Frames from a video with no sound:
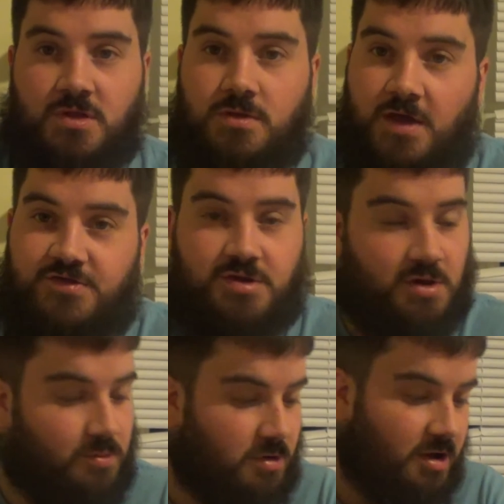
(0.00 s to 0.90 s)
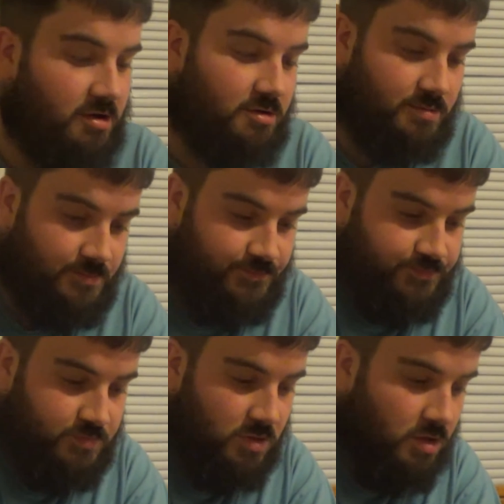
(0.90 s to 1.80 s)
that's a no-brainer.
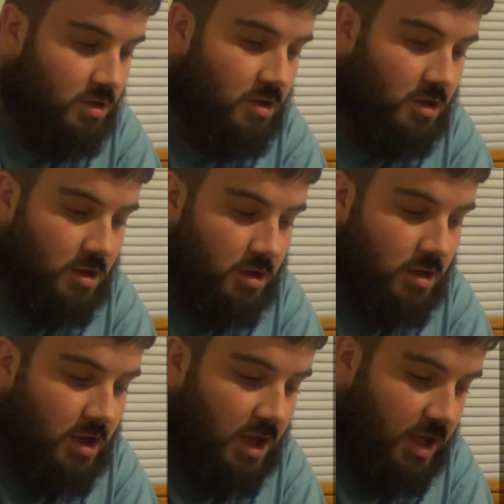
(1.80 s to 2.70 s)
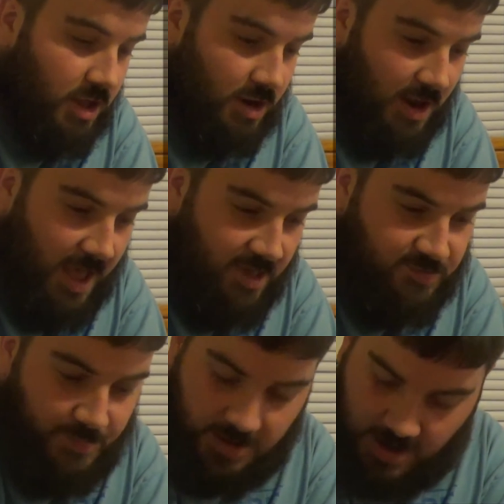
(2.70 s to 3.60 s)
And
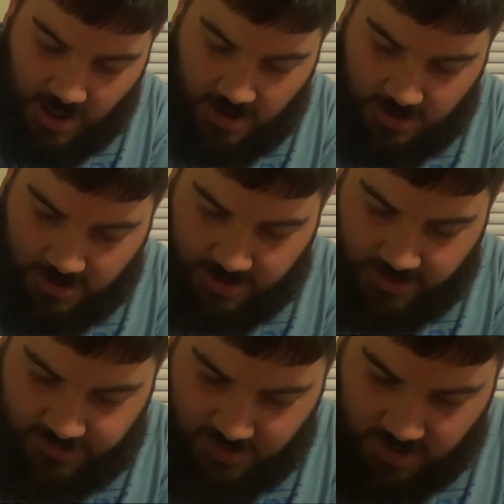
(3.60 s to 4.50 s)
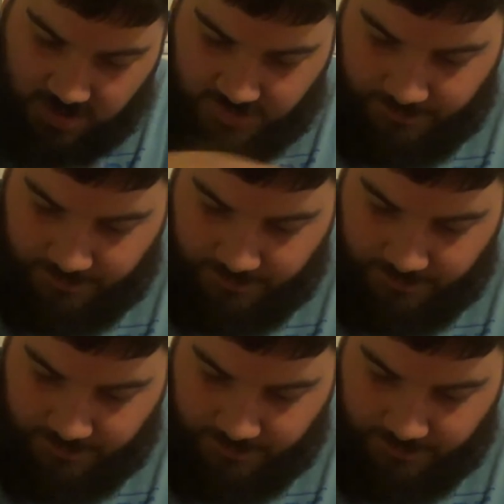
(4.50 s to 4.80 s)
last but not least in this